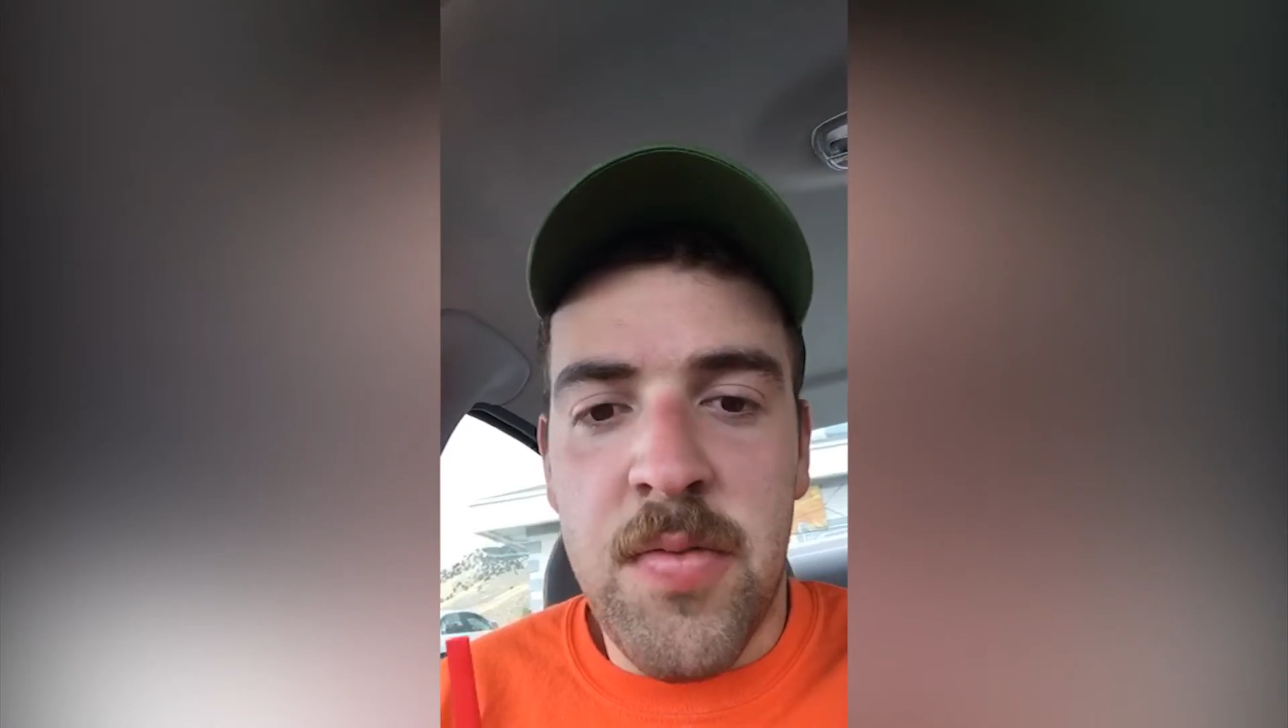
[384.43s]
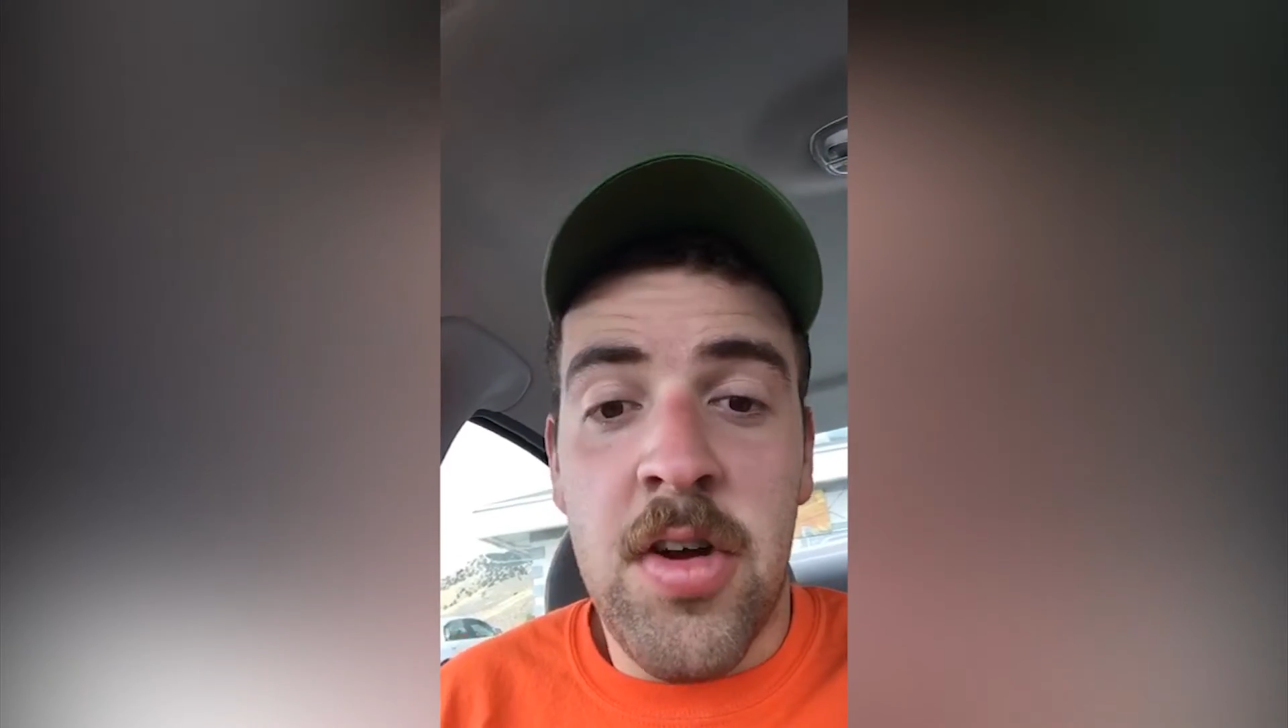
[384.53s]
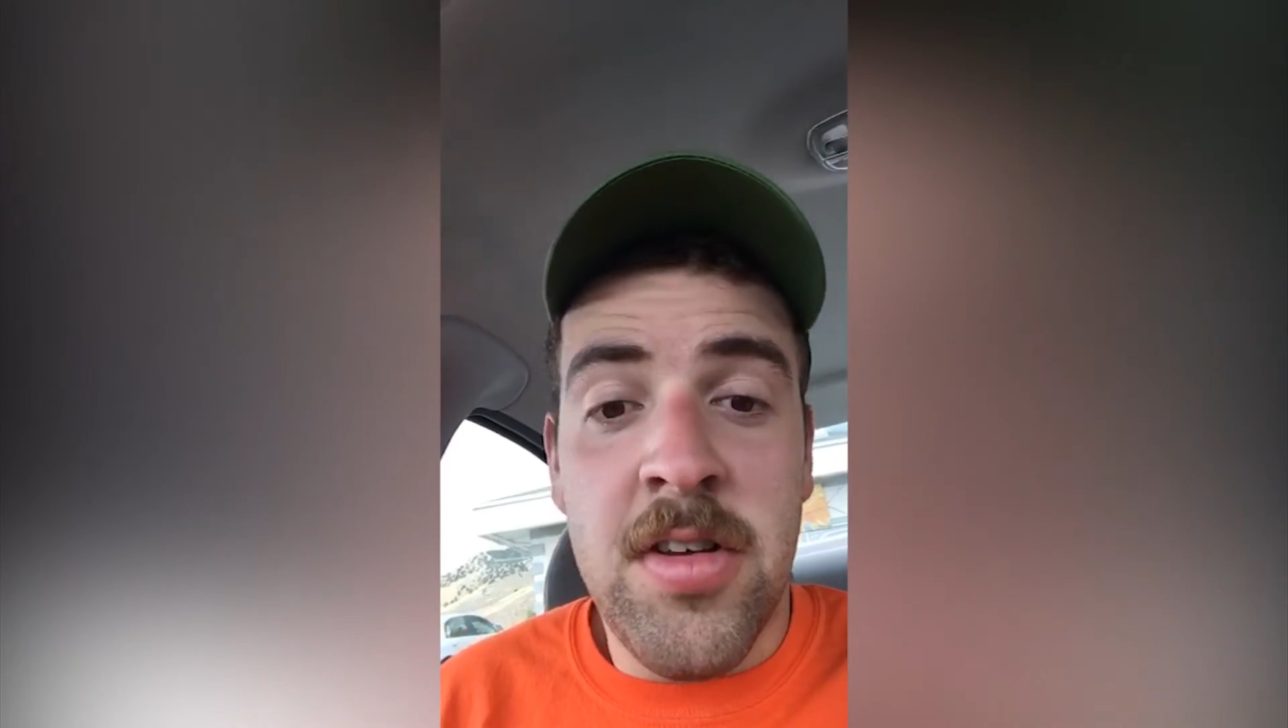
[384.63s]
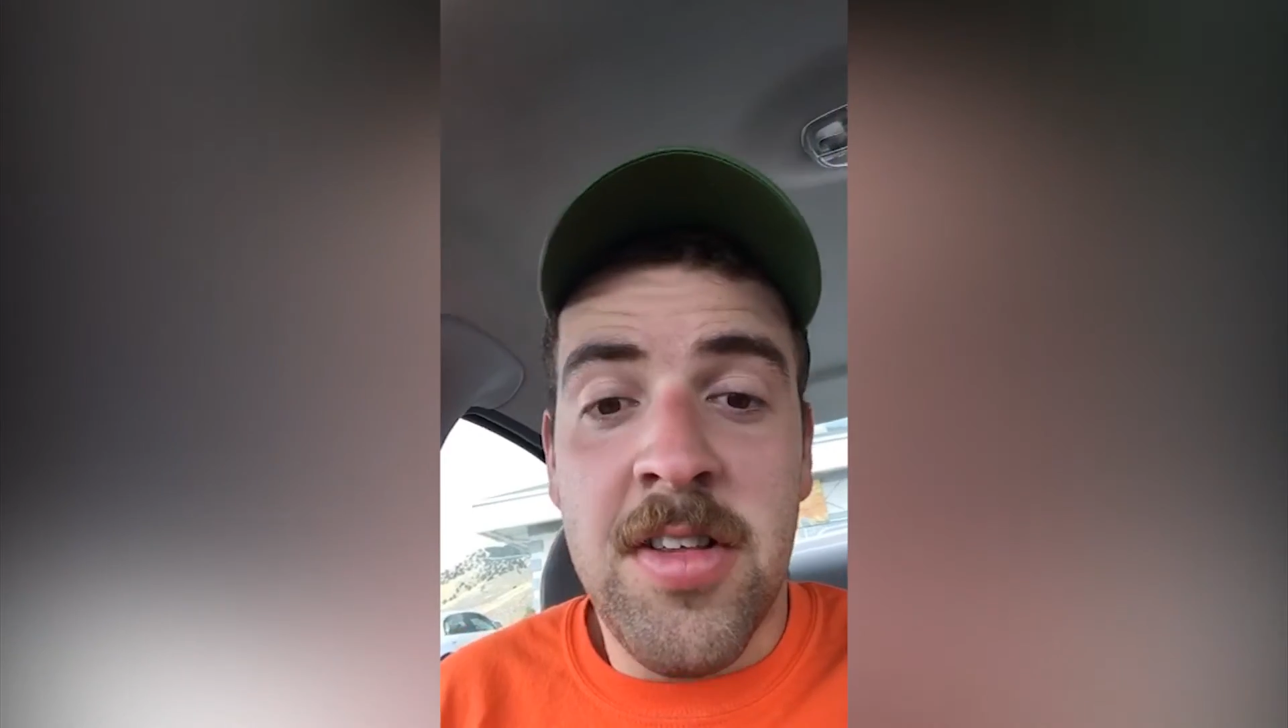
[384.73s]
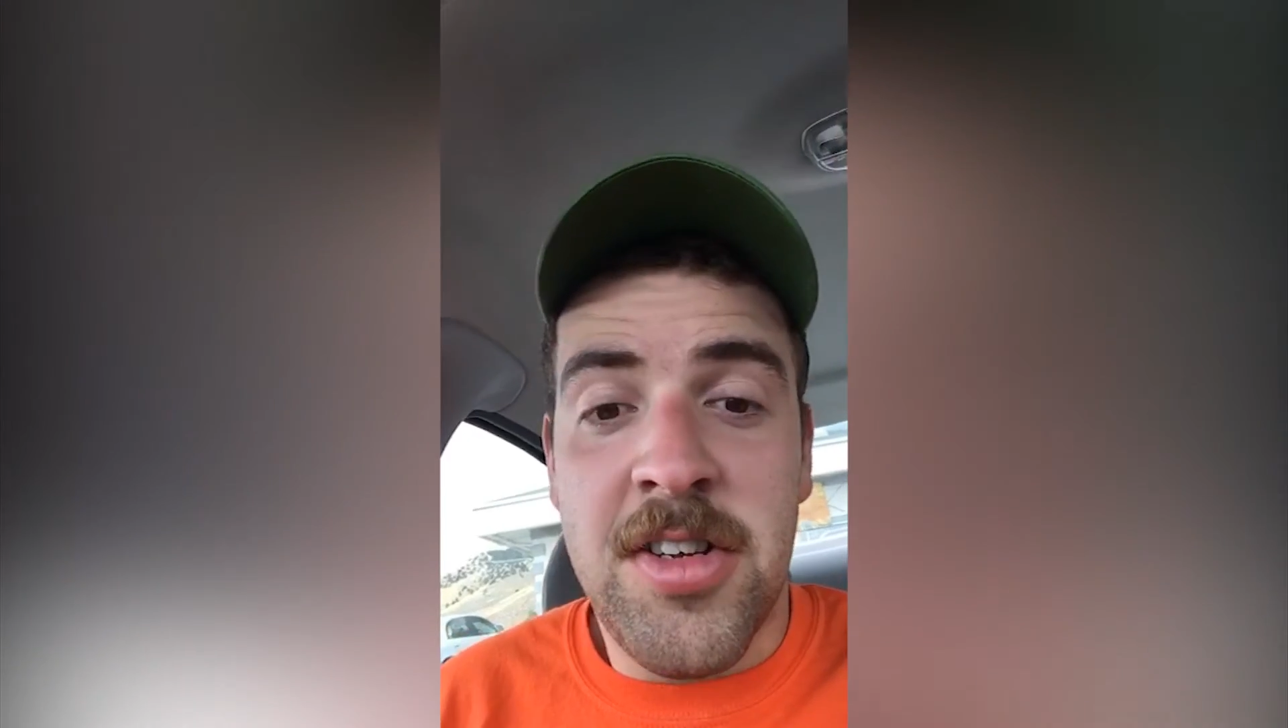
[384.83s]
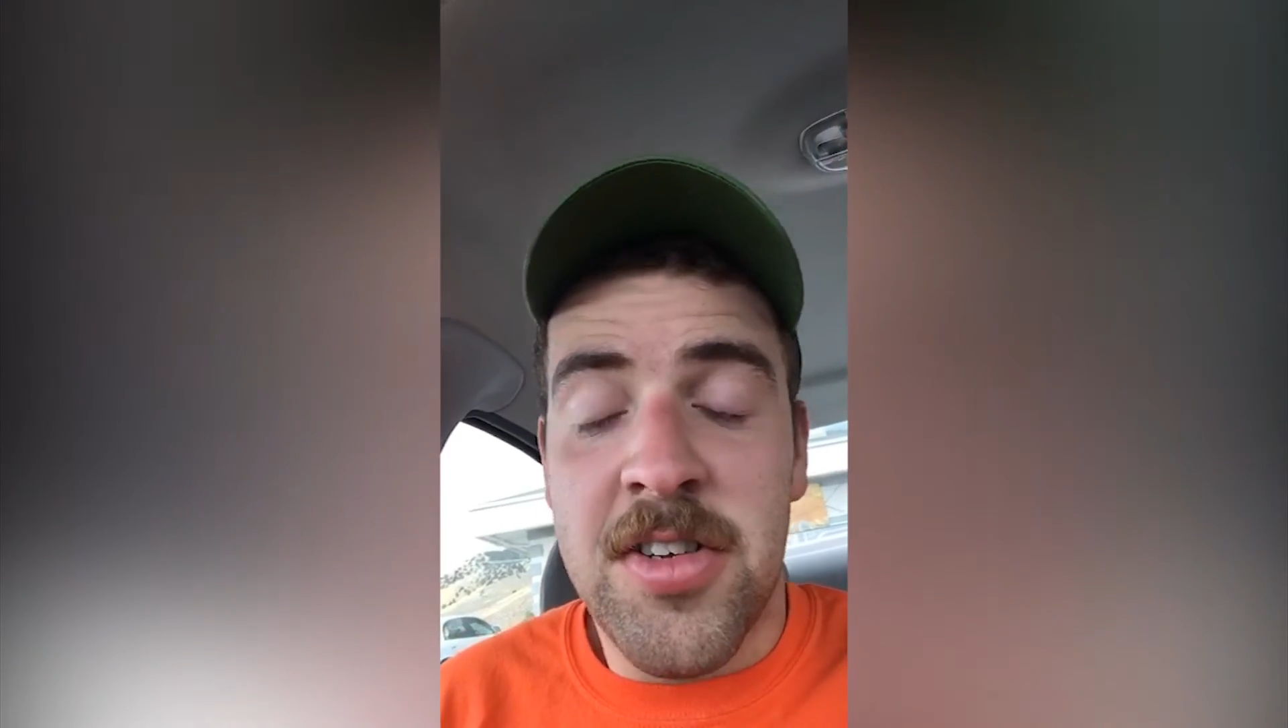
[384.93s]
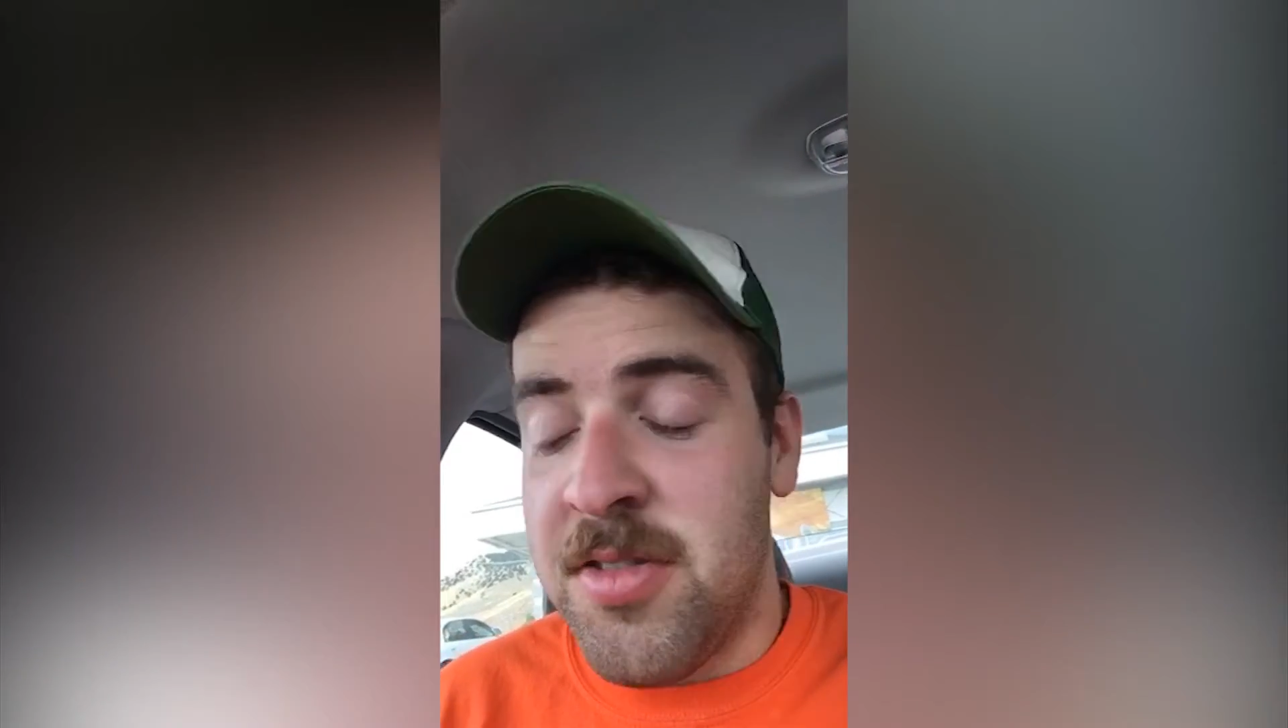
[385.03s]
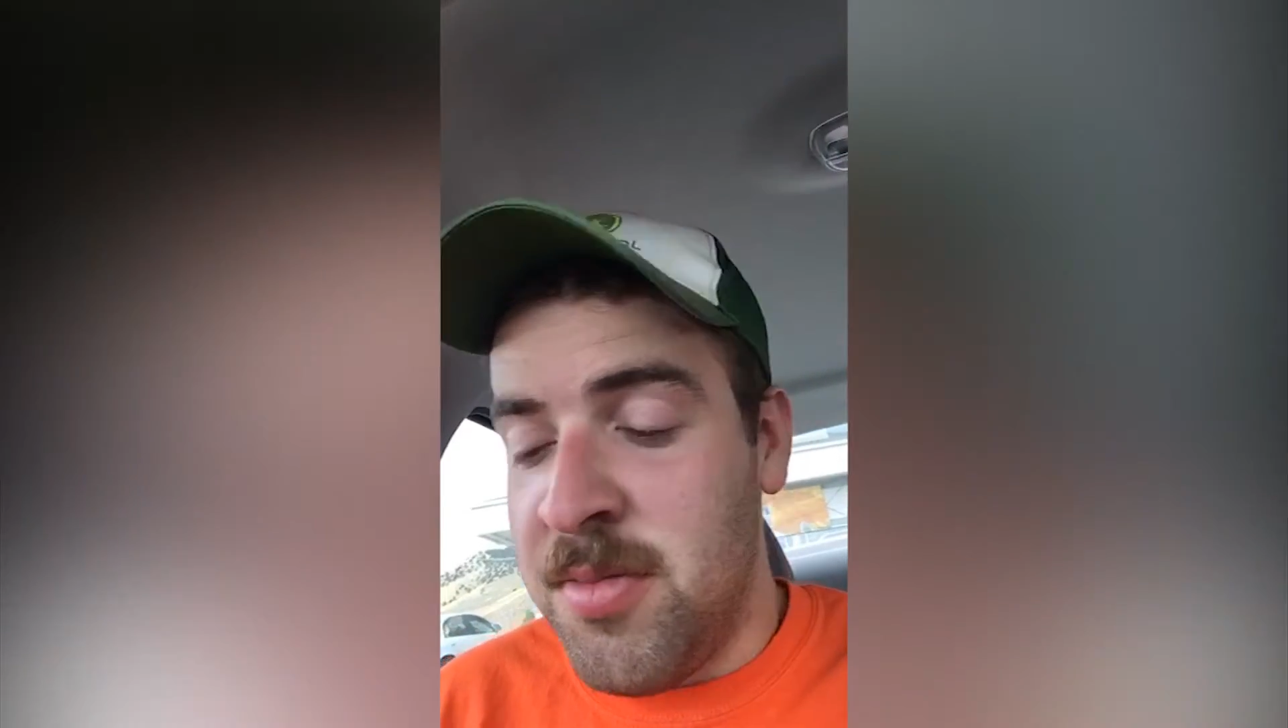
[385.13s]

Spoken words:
delicious.